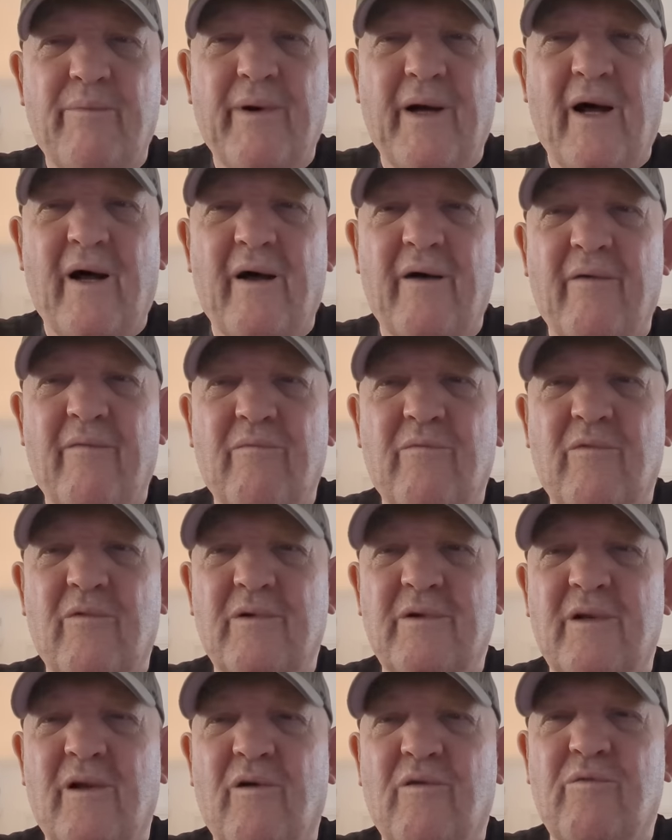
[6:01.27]
about,
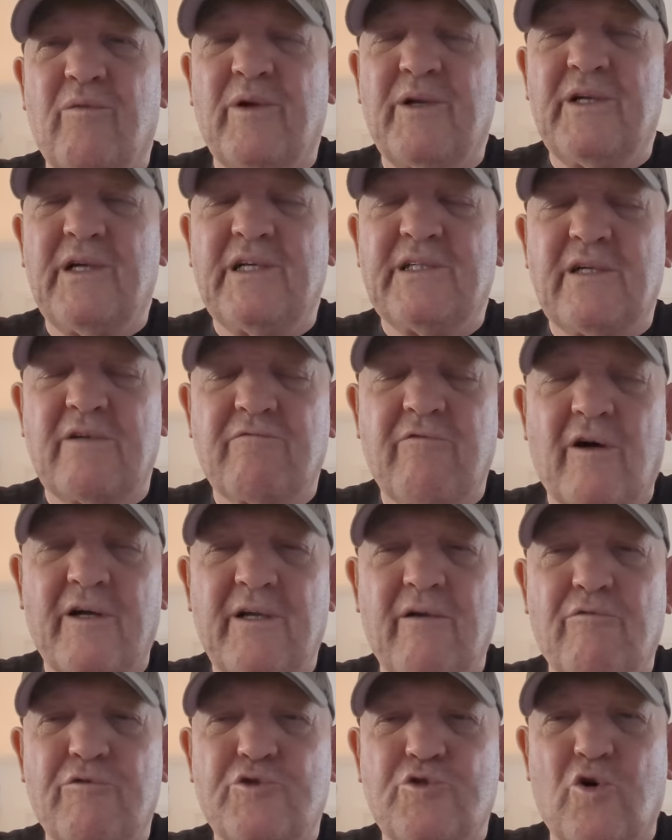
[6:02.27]
you know, when he said
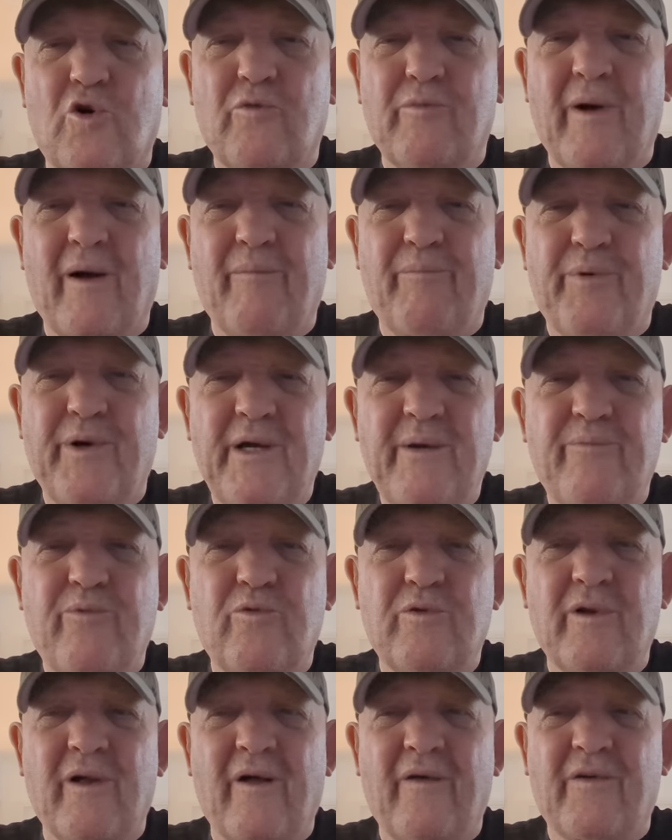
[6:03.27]
they were talking about
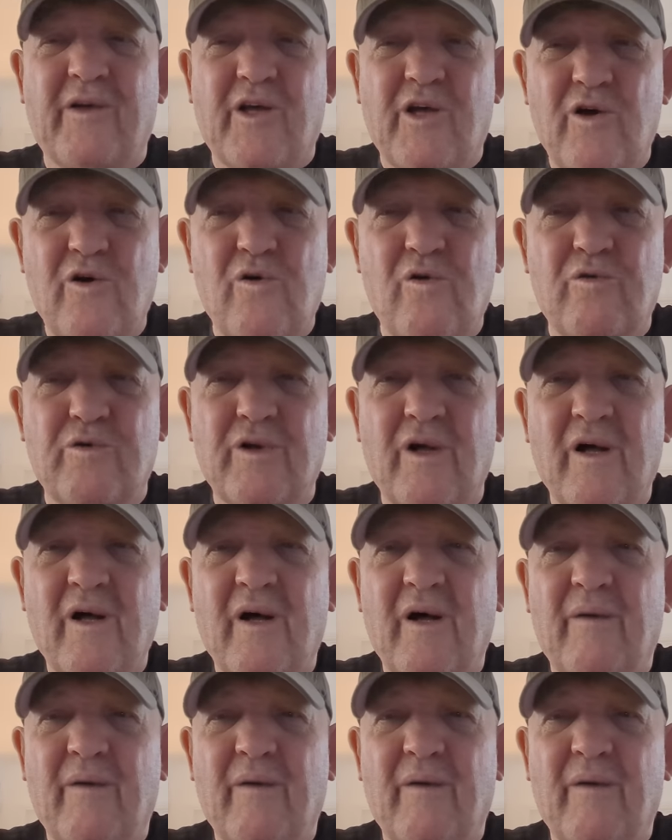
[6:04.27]
people that had killed,